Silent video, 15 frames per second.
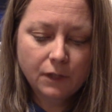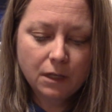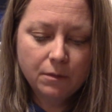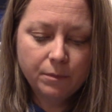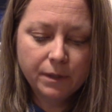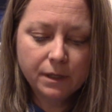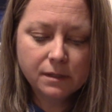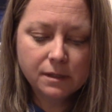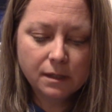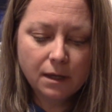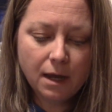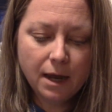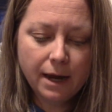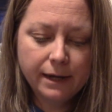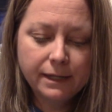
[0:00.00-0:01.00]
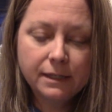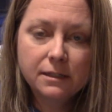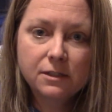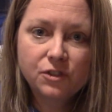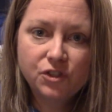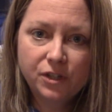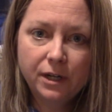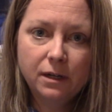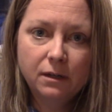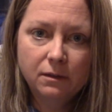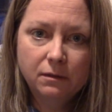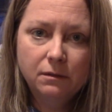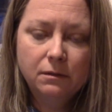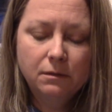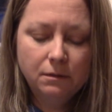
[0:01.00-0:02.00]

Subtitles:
because I need to share